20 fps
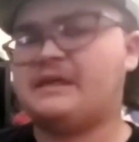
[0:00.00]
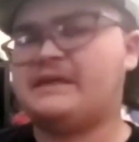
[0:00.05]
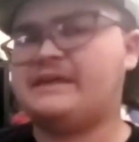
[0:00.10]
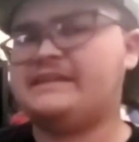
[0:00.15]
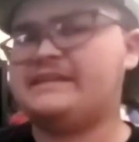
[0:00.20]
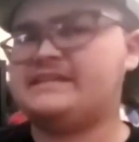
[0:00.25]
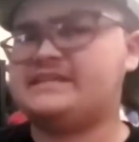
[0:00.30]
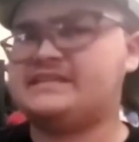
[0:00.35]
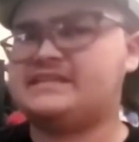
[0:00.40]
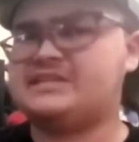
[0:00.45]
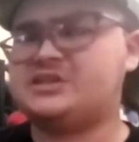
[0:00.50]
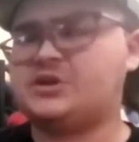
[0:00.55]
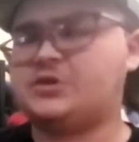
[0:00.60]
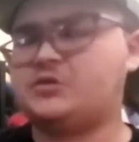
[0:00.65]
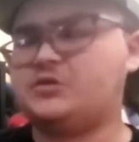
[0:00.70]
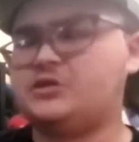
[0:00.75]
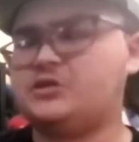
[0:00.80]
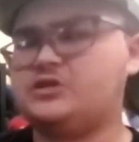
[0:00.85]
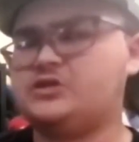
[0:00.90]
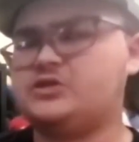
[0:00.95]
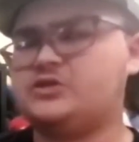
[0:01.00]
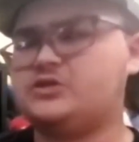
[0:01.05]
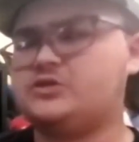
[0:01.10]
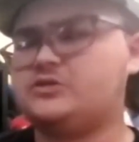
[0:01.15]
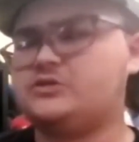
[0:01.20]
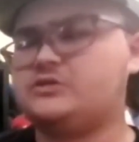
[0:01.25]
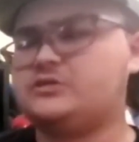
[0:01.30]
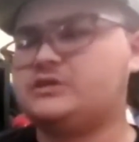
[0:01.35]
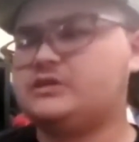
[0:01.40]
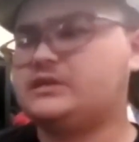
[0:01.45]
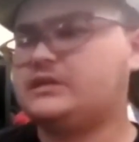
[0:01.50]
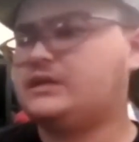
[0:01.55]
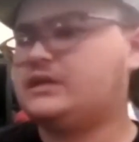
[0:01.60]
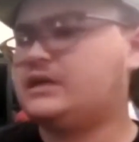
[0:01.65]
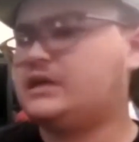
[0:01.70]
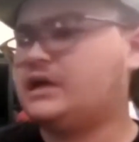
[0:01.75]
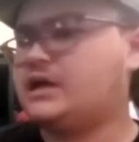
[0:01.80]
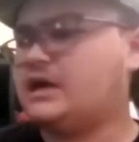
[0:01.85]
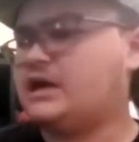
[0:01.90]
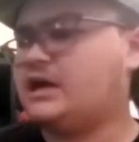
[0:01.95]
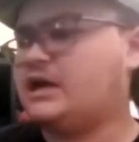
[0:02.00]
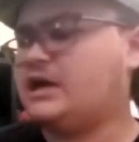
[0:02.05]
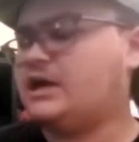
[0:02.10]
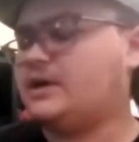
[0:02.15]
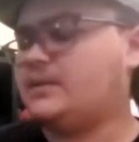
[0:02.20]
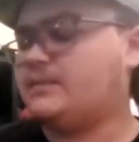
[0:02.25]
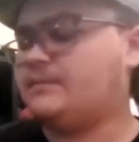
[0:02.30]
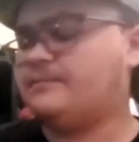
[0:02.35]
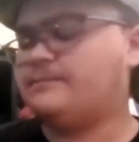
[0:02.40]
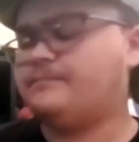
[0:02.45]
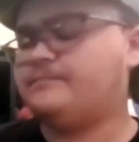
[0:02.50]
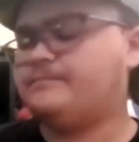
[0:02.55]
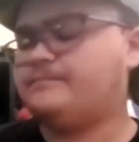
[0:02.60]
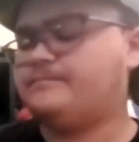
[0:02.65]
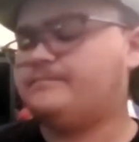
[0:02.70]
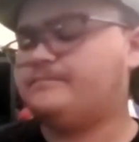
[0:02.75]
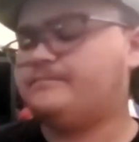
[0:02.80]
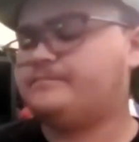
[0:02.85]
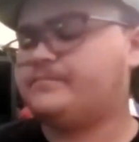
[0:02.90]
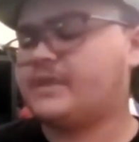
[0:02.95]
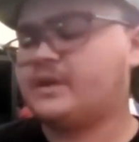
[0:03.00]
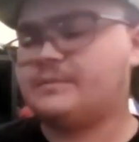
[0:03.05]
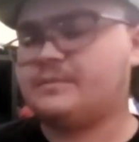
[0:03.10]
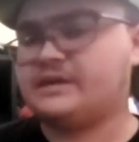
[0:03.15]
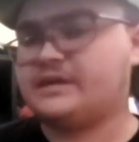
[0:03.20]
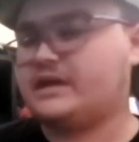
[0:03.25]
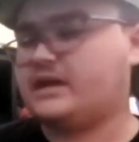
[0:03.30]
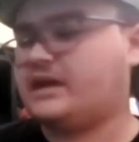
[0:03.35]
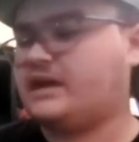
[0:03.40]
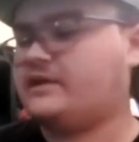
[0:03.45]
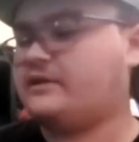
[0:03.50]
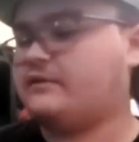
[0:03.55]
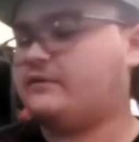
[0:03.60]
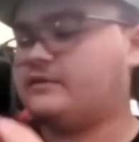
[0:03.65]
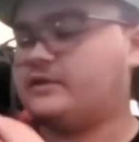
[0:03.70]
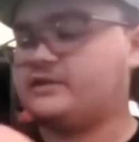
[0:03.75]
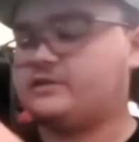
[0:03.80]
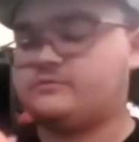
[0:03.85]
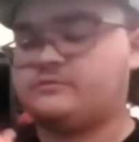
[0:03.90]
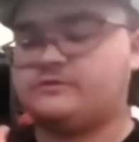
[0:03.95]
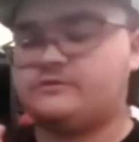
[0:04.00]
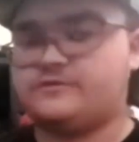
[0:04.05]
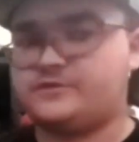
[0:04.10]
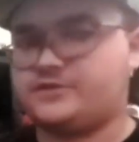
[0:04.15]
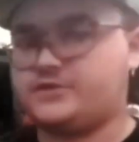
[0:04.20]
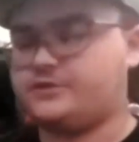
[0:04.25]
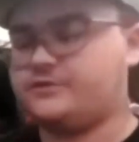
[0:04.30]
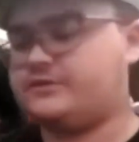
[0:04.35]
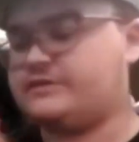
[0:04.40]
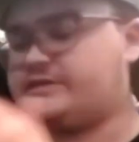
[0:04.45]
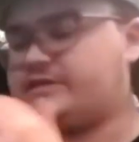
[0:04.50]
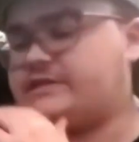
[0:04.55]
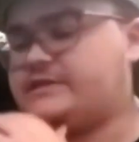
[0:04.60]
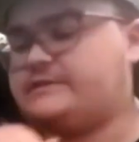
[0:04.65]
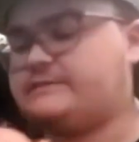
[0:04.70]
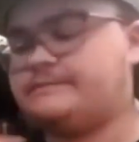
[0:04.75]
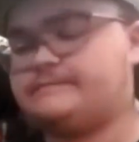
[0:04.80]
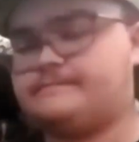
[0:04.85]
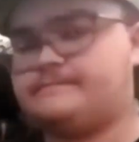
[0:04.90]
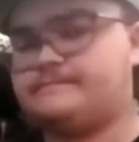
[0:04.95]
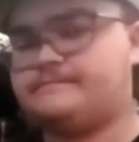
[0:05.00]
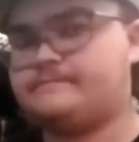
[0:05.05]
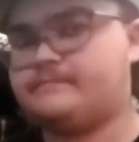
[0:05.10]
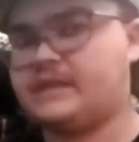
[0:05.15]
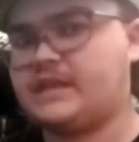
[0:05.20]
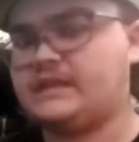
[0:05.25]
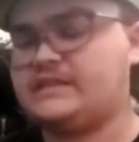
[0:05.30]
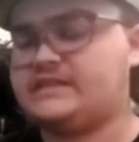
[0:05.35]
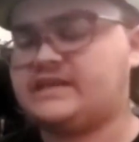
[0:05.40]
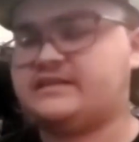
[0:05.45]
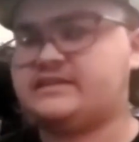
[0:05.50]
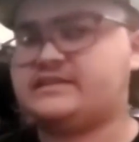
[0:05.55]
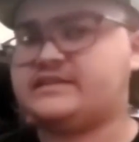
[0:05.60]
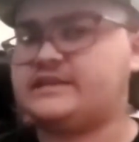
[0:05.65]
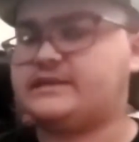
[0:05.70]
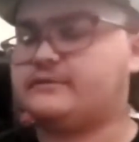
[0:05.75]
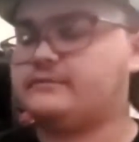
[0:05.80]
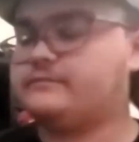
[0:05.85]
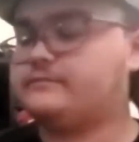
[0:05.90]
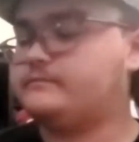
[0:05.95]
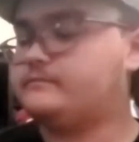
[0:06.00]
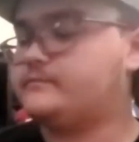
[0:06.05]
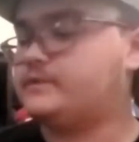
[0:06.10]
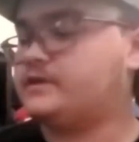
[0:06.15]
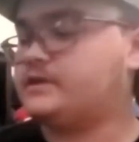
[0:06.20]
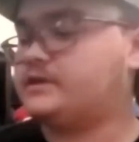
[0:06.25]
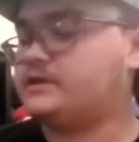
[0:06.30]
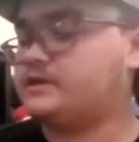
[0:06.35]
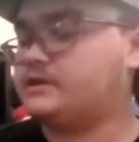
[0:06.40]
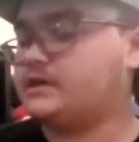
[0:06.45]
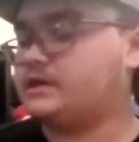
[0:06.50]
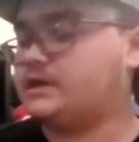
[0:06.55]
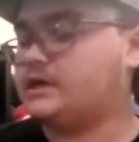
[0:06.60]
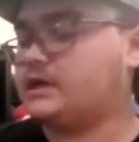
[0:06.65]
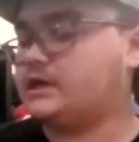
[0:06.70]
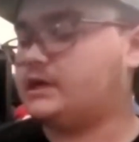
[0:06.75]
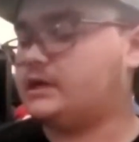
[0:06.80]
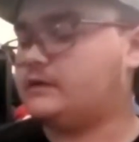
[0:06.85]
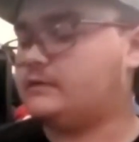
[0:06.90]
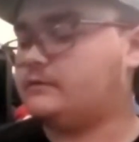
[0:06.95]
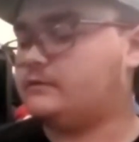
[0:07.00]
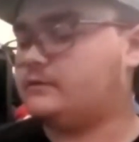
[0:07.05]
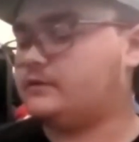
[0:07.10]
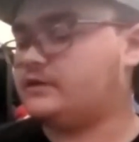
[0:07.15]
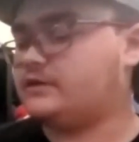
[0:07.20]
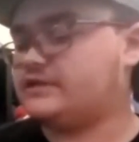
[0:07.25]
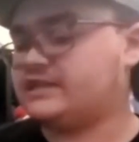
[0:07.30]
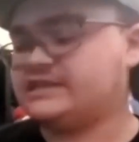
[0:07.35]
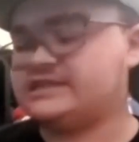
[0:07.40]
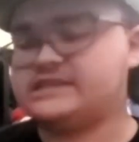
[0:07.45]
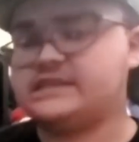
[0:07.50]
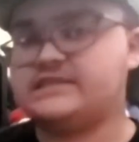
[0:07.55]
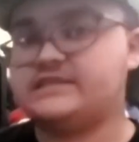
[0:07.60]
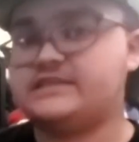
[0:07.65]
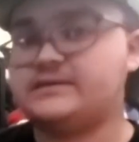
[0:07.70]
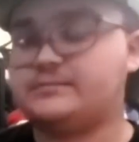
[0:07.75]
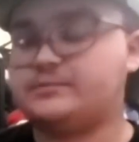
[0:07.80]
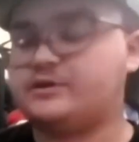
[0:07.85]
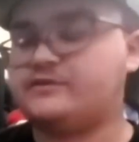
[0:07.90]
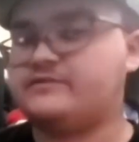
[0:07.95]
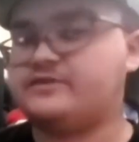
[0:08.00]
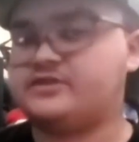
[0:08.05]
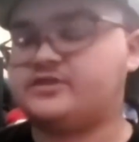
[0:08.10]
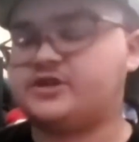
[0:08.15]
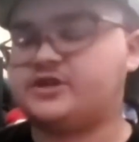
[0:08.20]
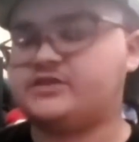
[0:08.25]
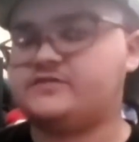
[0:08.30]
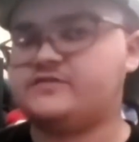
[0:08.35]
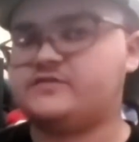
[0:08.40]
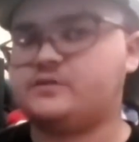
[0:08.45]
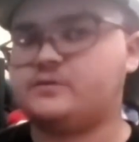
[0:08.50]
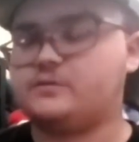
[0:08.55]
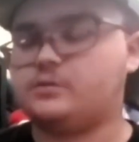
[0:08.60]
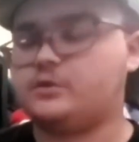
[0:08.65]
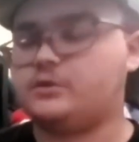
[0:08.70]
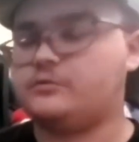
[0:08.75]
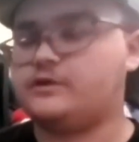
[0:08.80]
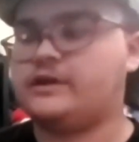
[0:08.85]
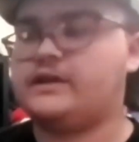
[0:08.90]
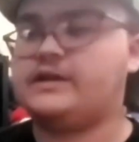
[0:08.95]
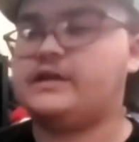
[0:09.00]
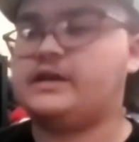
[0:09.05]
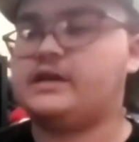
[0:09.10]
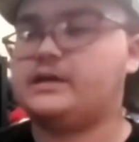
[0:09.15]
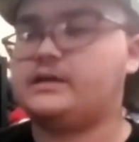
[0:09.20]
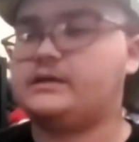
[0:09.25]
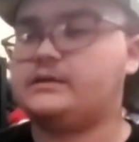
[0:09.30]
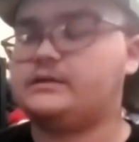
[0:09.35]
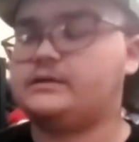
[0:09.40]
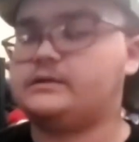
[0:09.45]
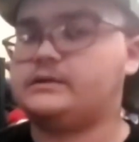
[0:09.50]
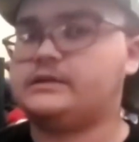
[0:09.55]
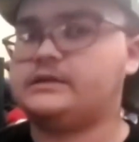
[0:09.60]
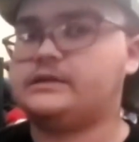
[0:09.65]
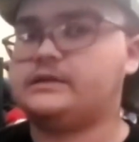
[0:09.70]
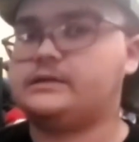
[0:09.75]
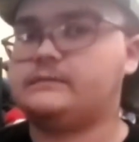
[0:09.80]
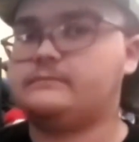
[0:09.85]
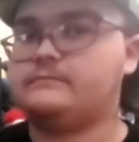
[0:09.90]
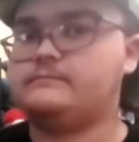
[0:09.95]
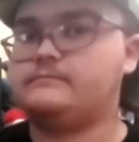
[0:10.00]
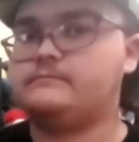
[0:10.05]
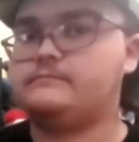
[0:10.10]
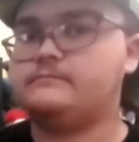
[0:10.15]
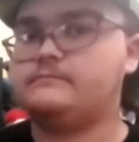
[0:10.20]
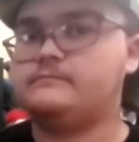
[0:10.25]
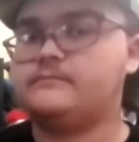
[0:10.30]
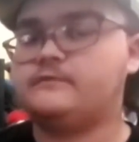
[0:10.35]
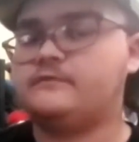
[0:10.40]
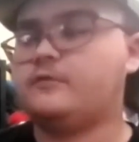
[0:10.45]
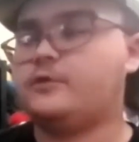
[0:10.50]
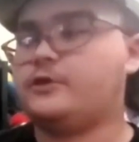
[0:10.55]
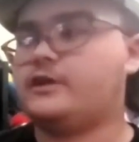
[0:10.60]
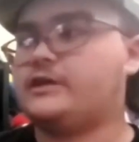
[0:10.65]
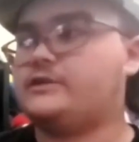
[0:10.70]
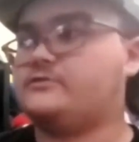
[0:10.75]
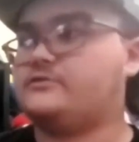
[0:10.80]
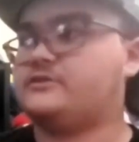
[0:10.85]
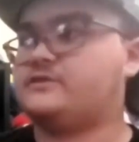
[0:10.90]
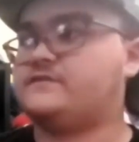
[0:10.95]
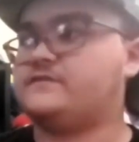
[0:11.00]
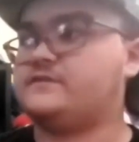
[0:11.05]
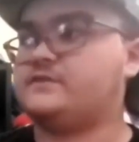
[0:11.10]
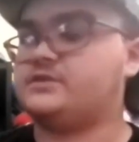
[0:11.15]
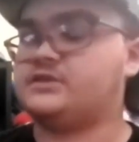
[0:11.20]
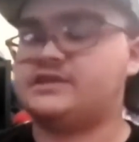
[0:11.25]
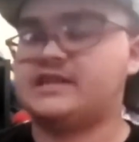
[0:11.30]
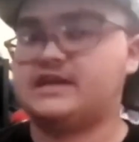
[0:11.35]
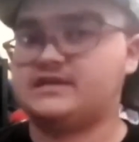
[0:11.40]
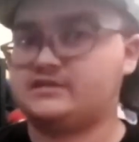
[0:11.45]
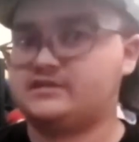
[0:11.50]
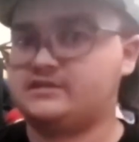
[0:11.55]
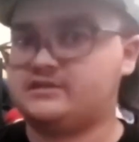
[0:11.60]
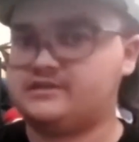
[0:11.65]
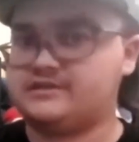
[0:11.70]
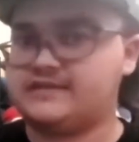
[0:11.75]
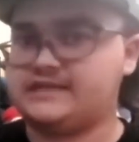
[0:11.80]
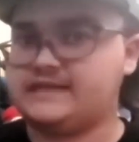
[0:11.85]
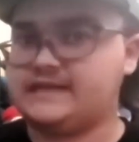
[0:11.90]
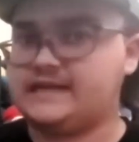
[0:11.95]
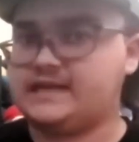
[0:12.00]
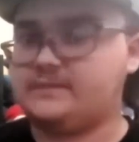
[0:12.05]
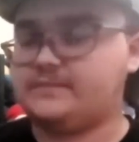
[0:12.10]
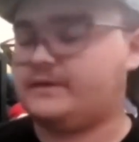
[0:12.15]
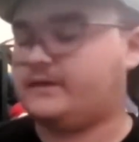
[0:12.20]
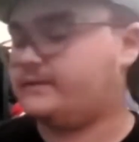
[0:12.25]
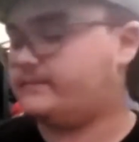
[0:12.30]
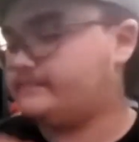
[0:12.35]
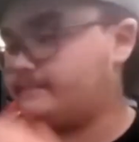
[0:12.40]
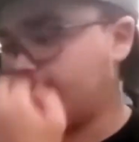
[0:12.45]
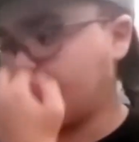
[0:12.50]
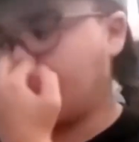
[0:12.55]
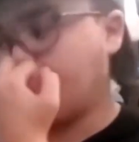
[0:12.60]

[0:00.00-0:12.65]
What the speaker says: I'm not totally sure. But yeah, I know this one for sure is a downscale. or is the previous transfer on Blu-ray, and not the 4K transfer, just downscaled to 1080p.